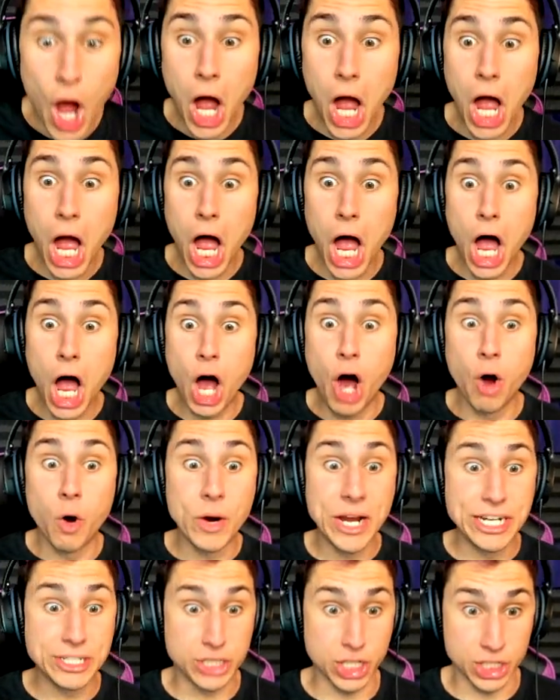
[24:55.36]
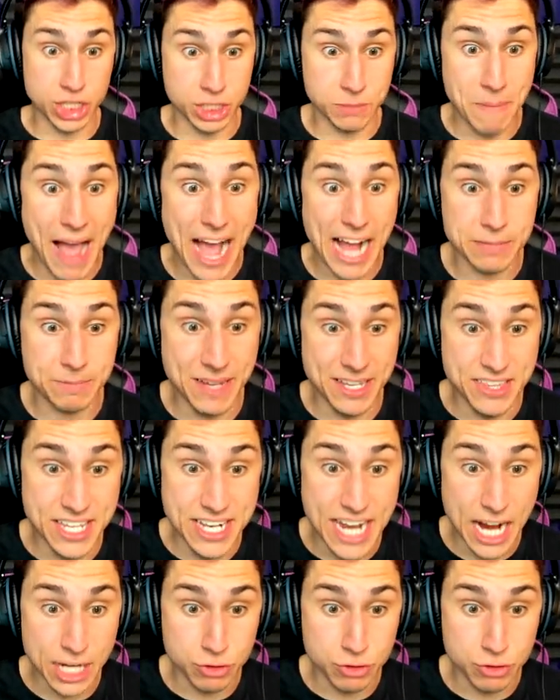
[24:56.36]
Oh, he just smacked me in the